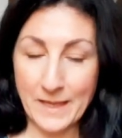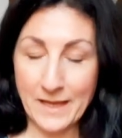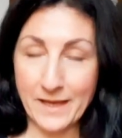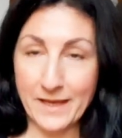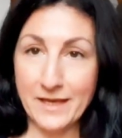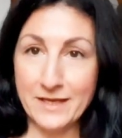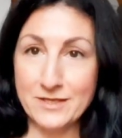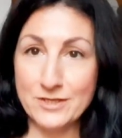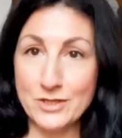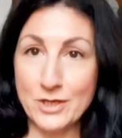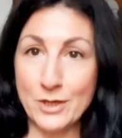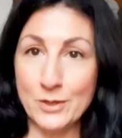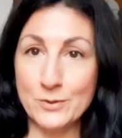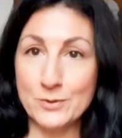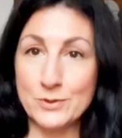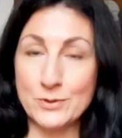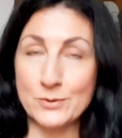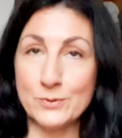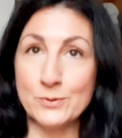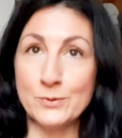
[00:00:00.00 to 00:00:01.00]
in
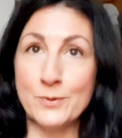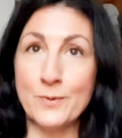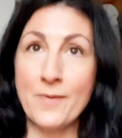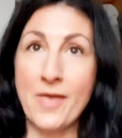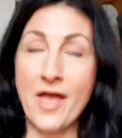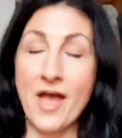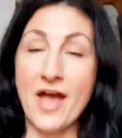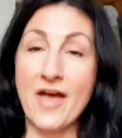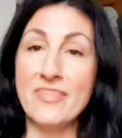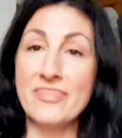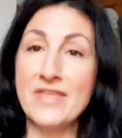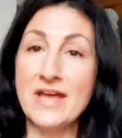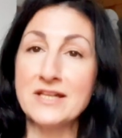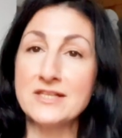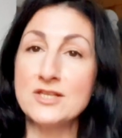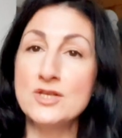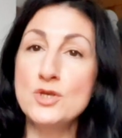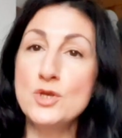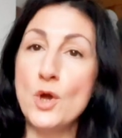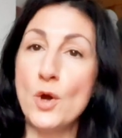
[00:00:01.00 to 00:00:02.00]
total and
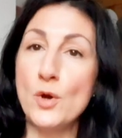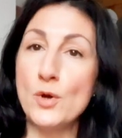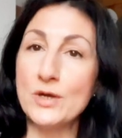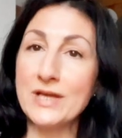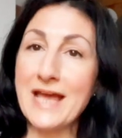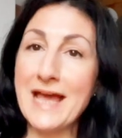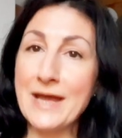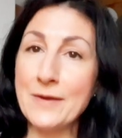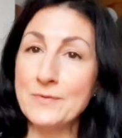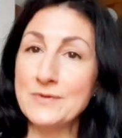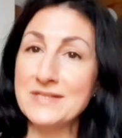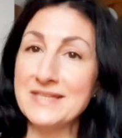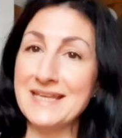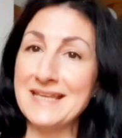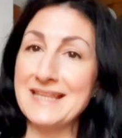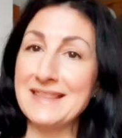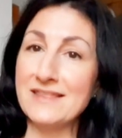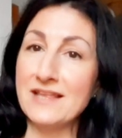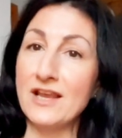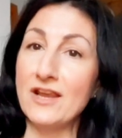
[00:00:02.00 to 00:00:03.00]
that's not
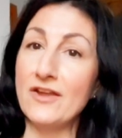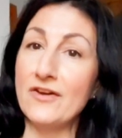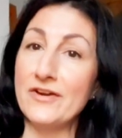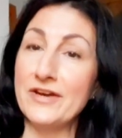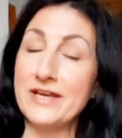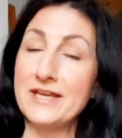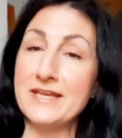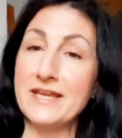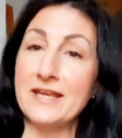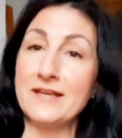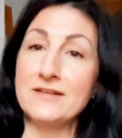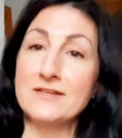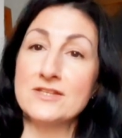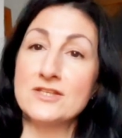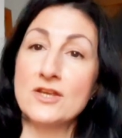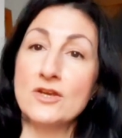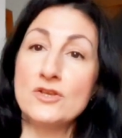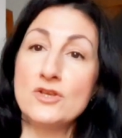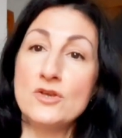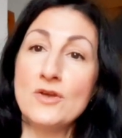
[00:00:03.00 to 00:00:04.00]
counting the lining
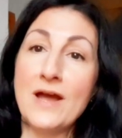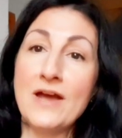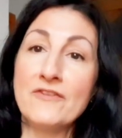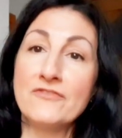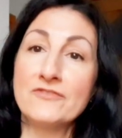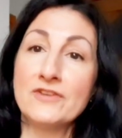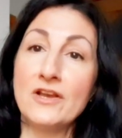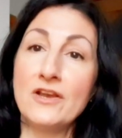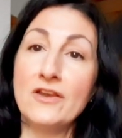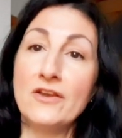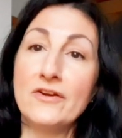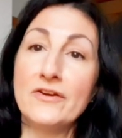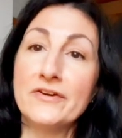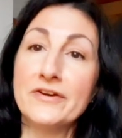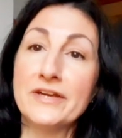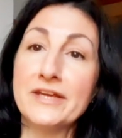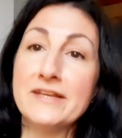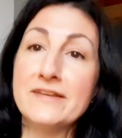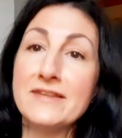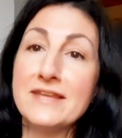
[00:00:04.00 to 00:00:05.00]
so you have to
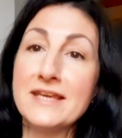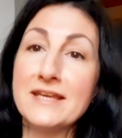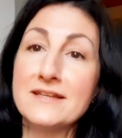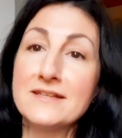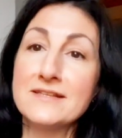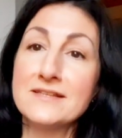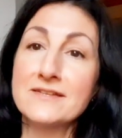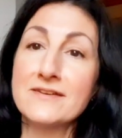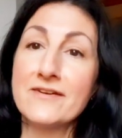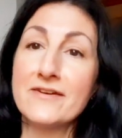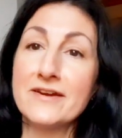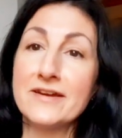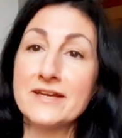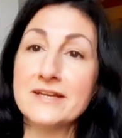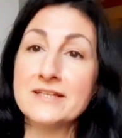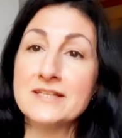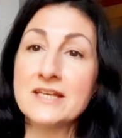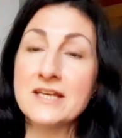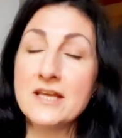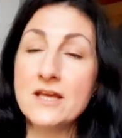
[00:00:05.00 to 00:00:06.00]
line the
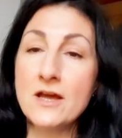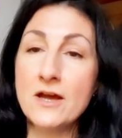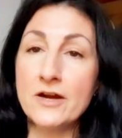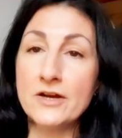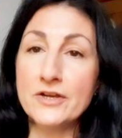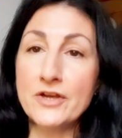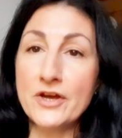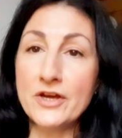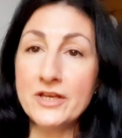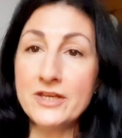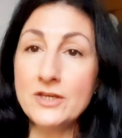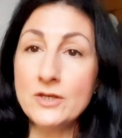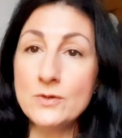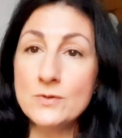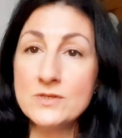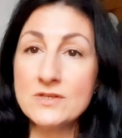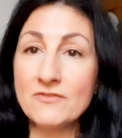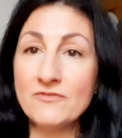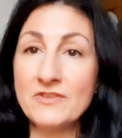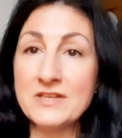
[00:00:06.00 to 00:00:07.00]
inside and I
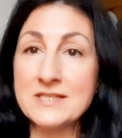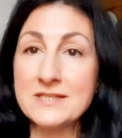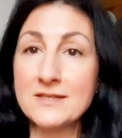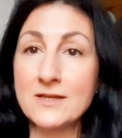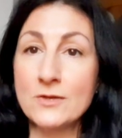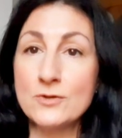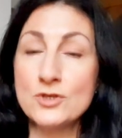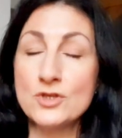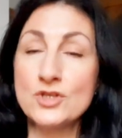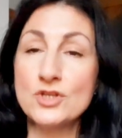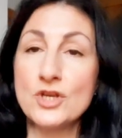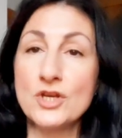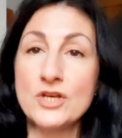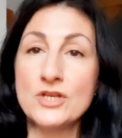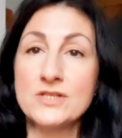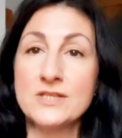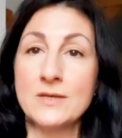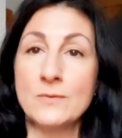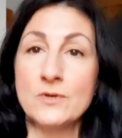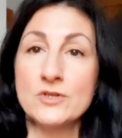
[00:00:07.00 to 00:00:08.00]
used a viscose
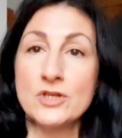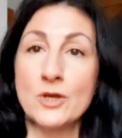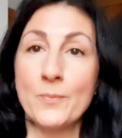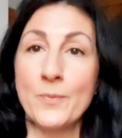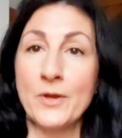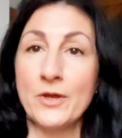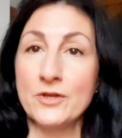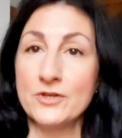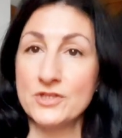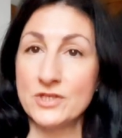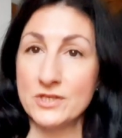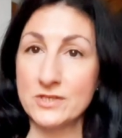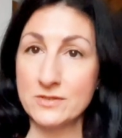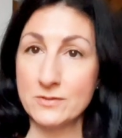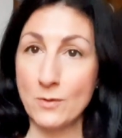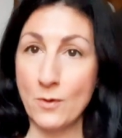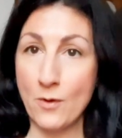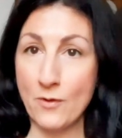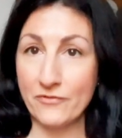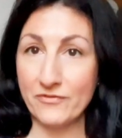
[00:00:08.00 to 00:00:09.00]
jersey which I purchased
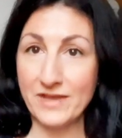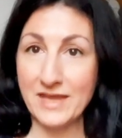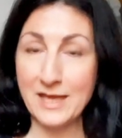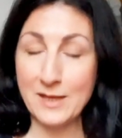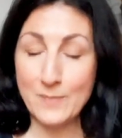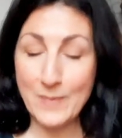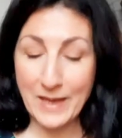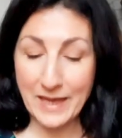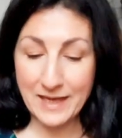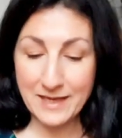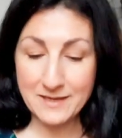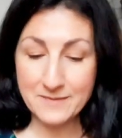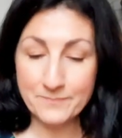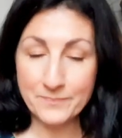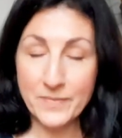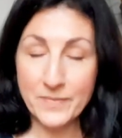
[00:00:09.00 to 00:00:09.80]
off eBay